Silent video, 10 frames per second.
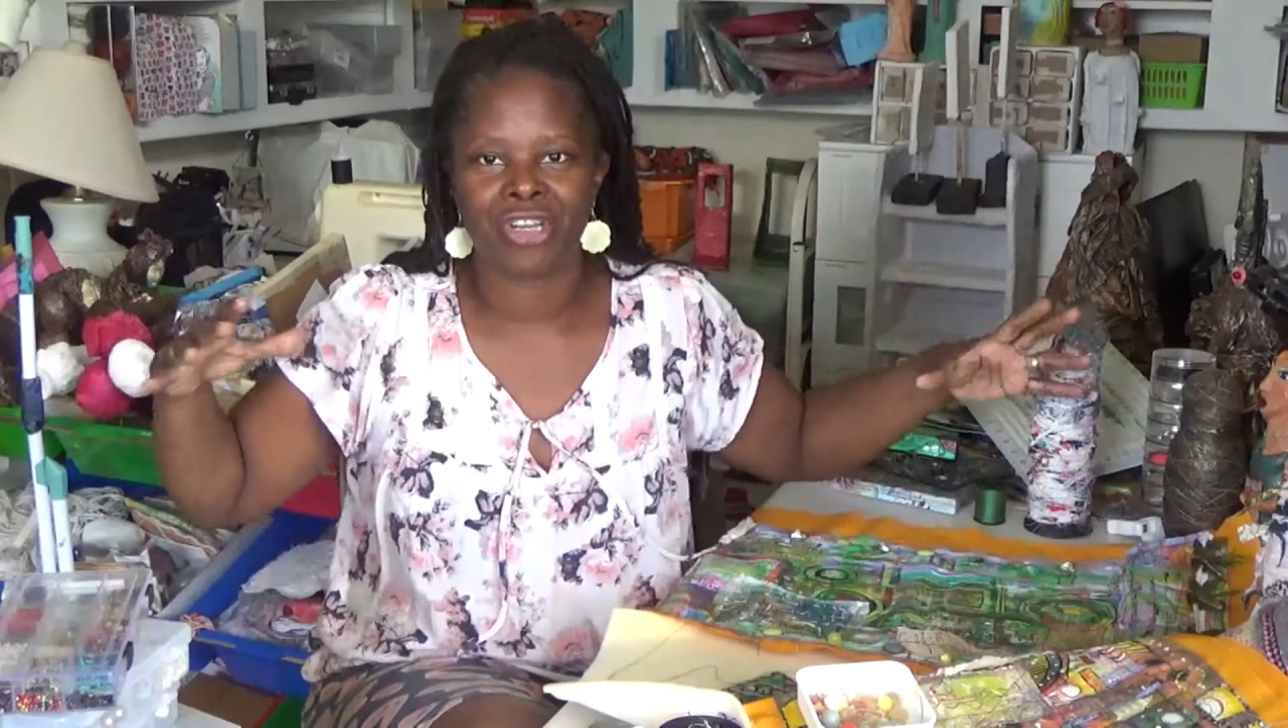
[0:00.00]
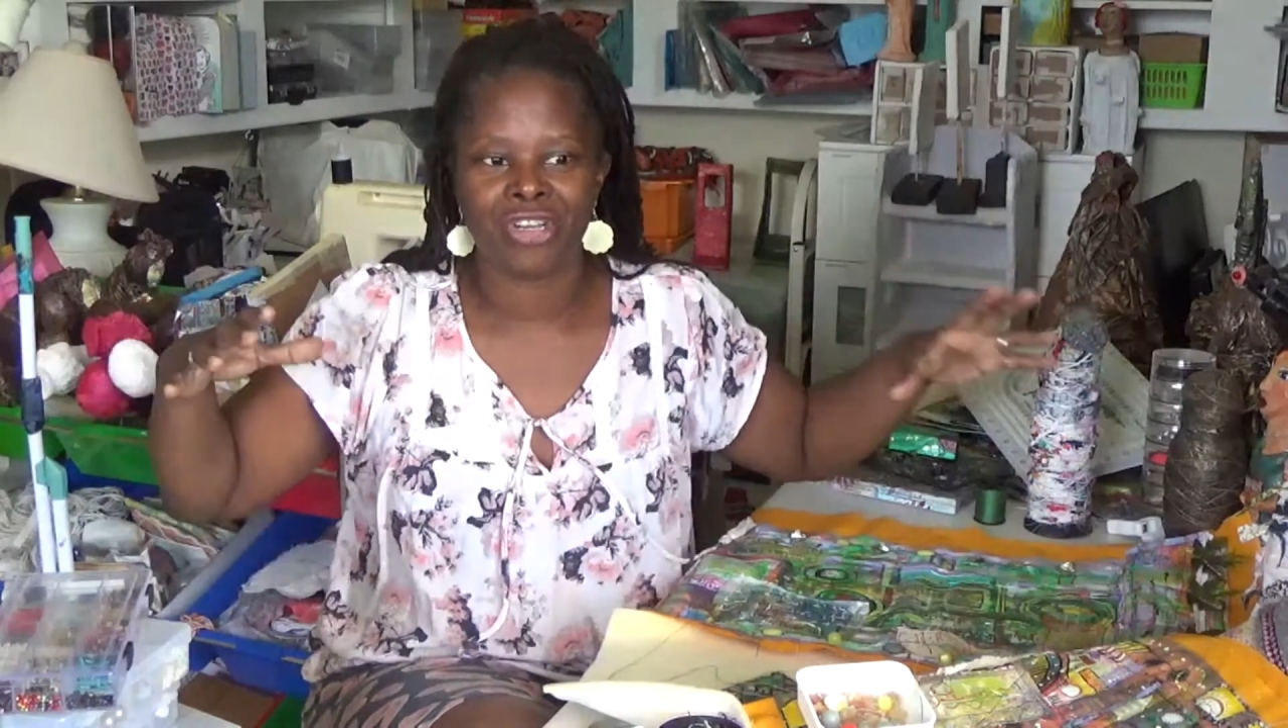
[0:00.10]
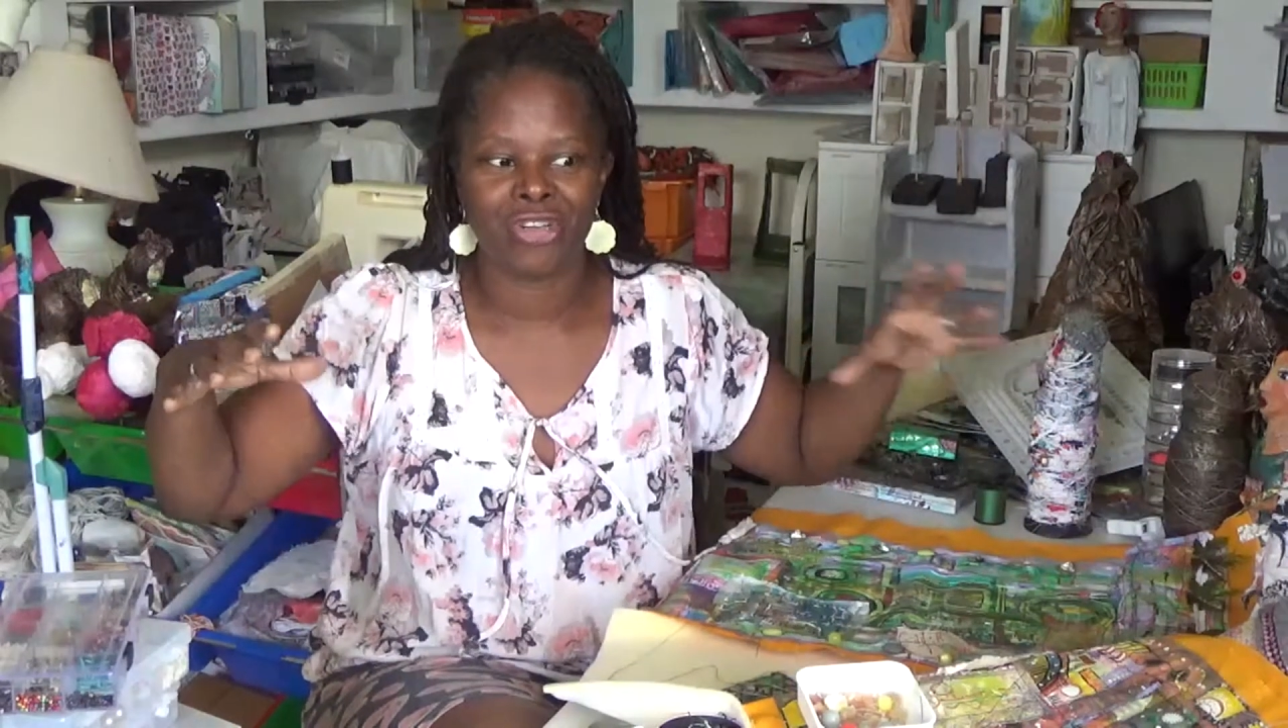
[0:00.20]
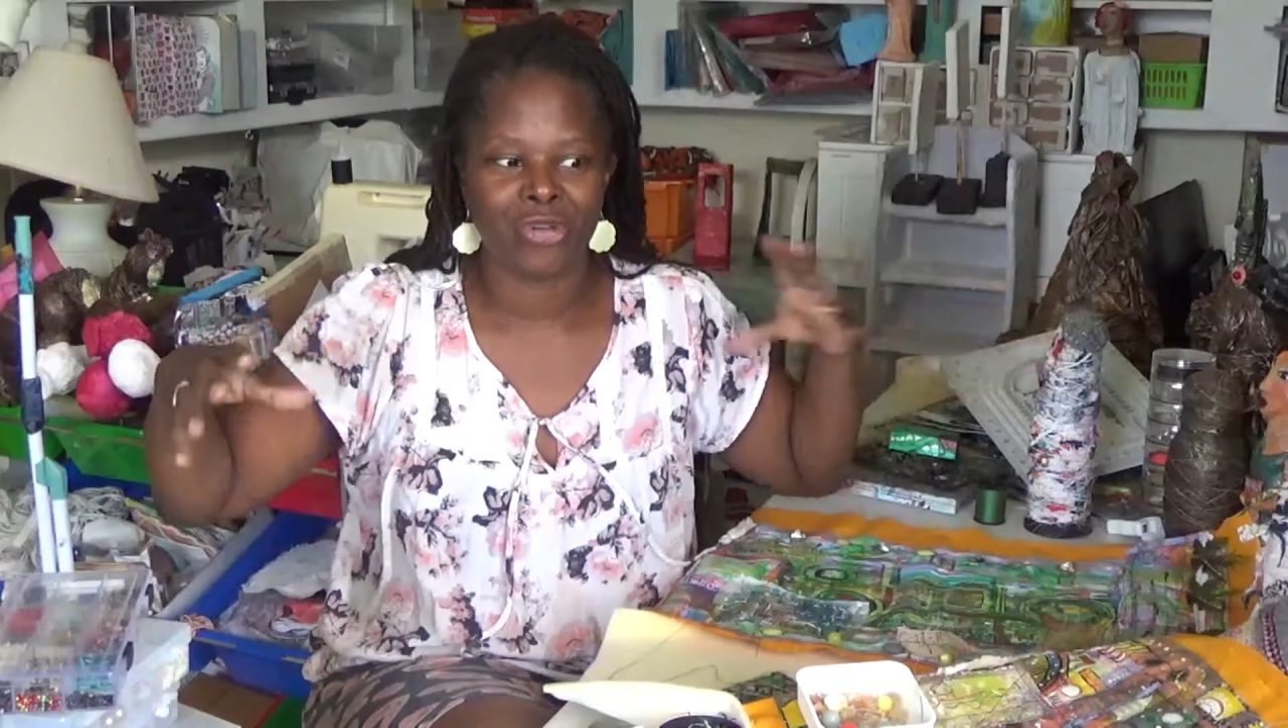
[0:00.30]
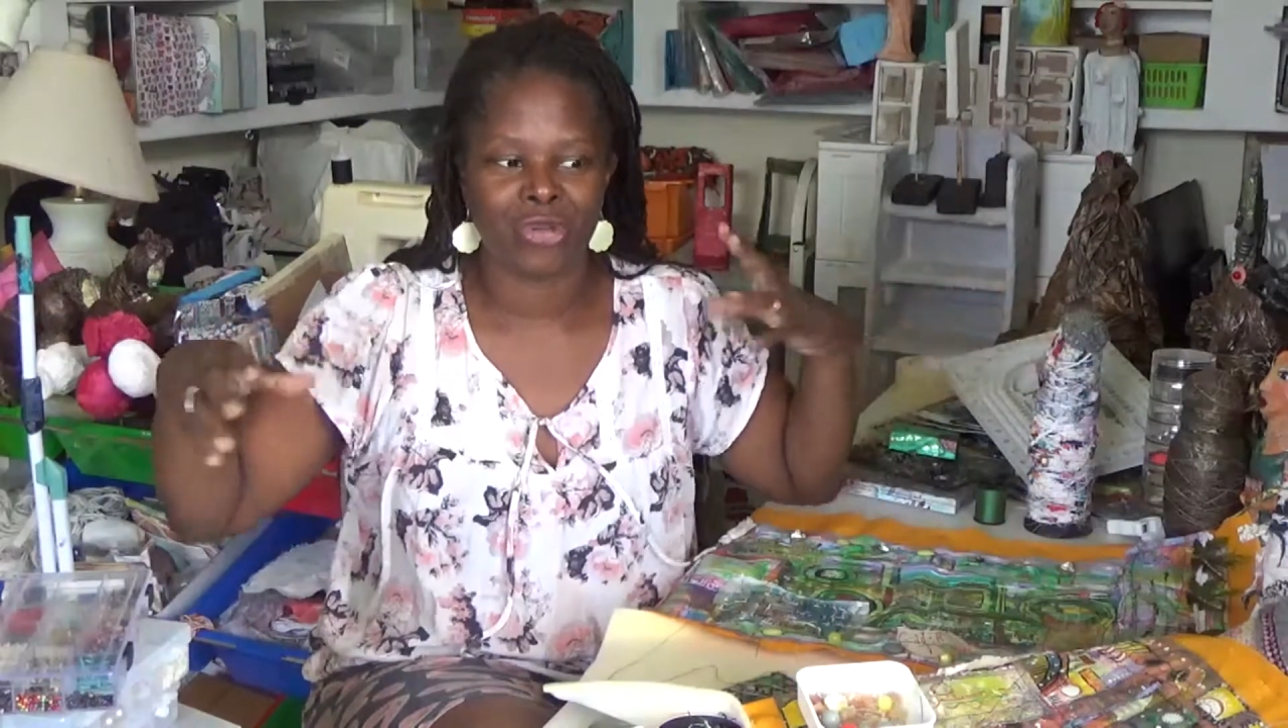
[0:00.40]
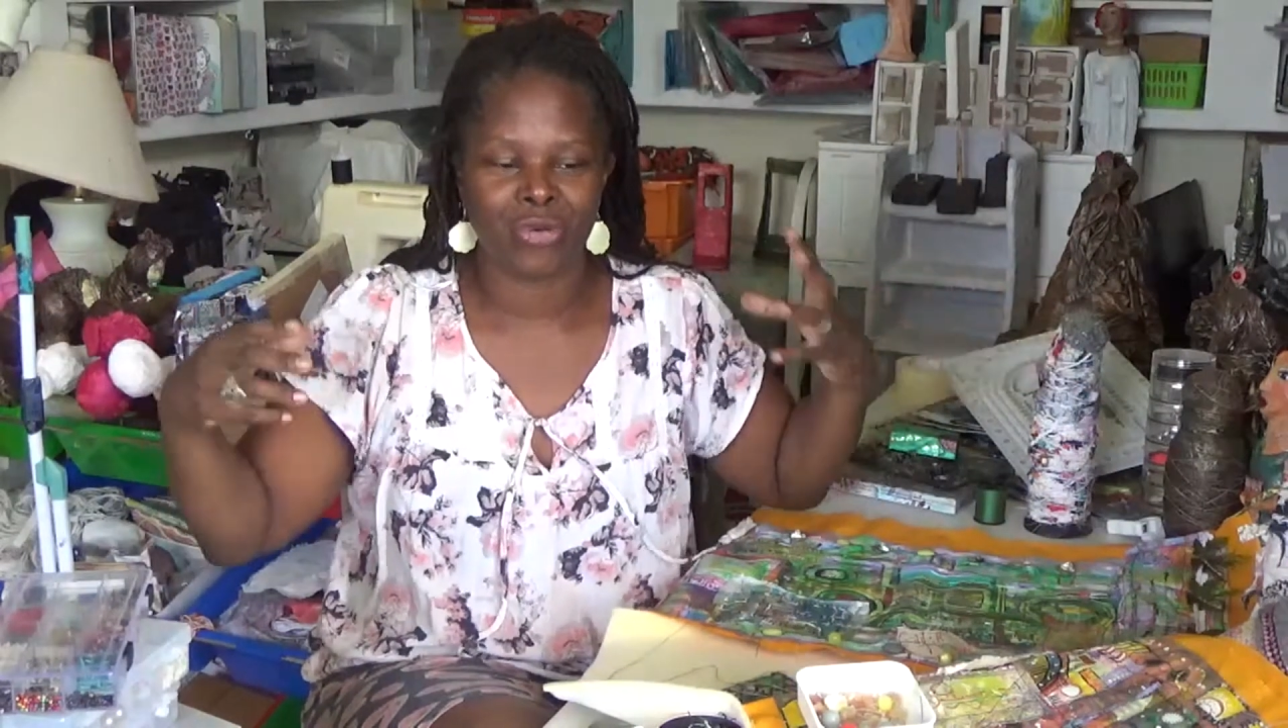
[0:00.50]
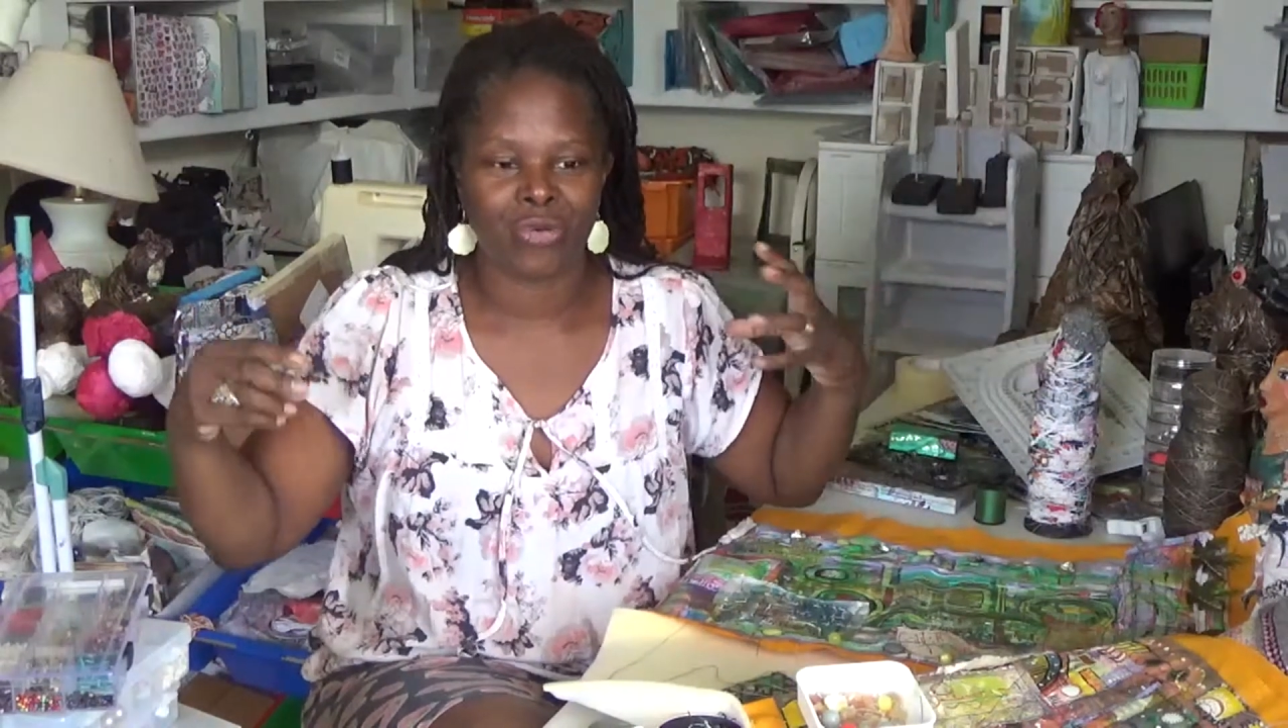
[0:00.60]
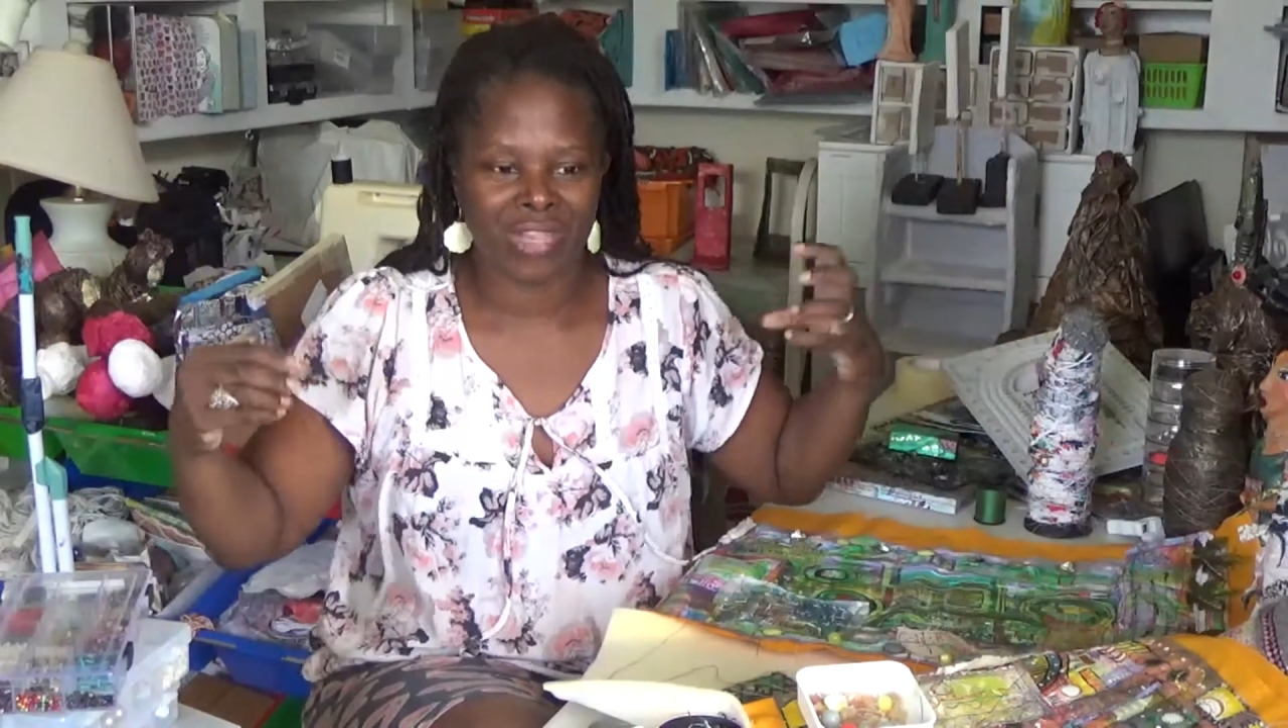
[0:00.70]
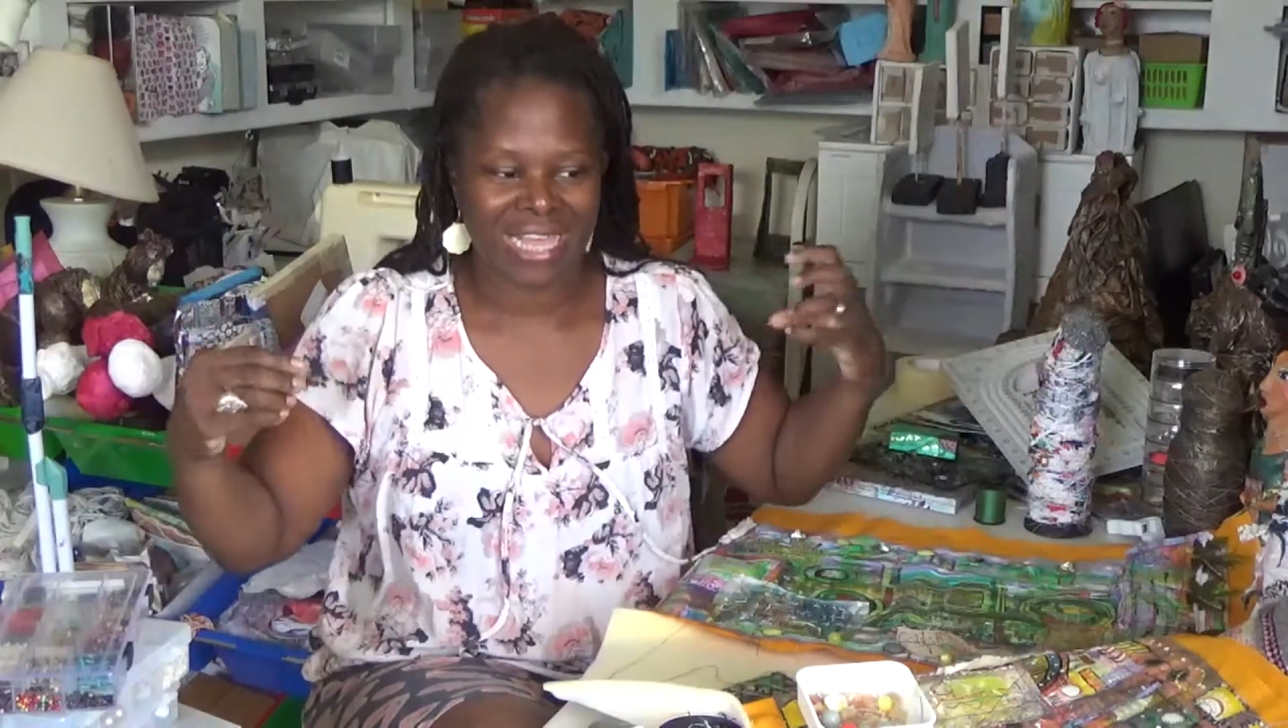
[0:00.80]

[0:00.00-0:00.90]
look at all